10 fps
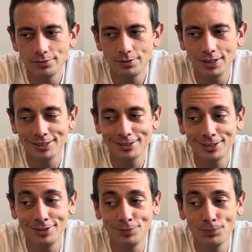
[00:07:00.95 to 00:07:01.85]
things
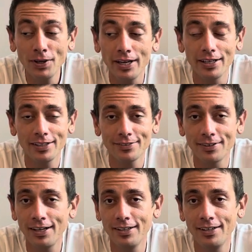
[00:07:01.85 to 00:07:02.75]
can break,
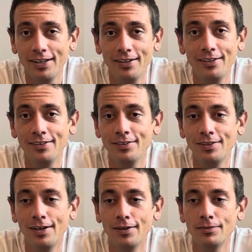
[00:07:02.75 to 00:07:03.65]
right? And
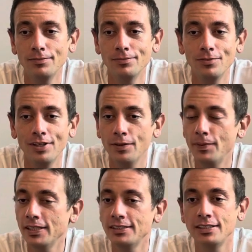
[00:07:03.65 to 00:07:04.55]
one of the
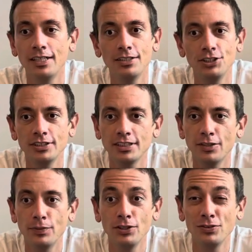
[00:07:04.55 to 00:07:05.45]
best analogies that I've
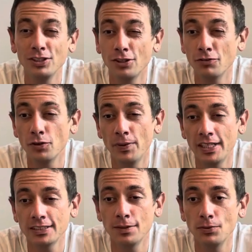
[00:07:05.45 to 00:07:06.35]
been using over the
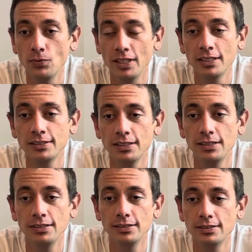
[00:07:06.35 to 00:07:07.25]
past couple weeks
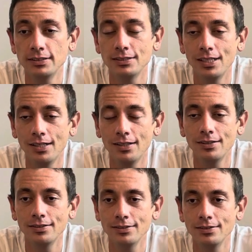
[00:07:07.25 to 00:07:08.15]
is
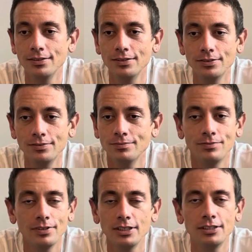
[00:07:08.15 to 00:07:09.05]
the
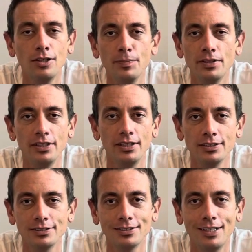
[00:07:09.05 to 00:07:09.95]
really tall
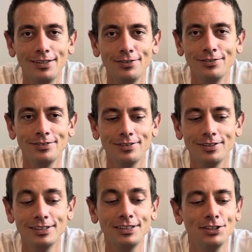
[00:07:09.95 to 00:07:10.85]
buildings.
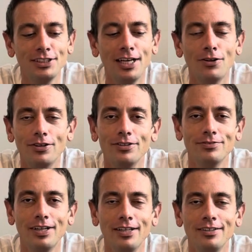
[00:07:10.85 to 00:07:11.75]
The Sears Tower,
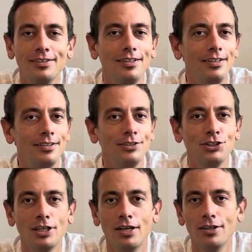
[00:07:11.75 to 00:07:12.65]
right, in
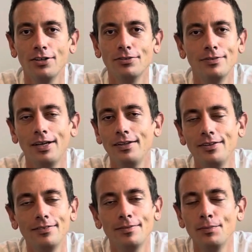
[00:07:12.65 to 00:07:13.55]
Chicago.
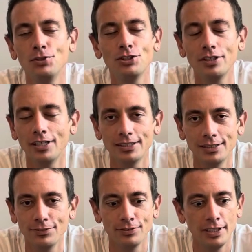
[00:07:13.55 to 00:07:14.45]
I'm sure it has a
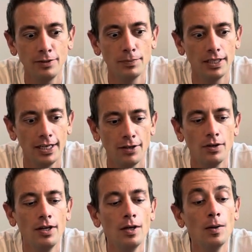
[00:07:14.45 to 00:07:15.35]
different name by now.
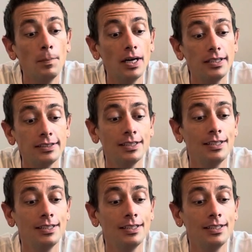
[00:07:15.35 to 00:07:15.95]
But,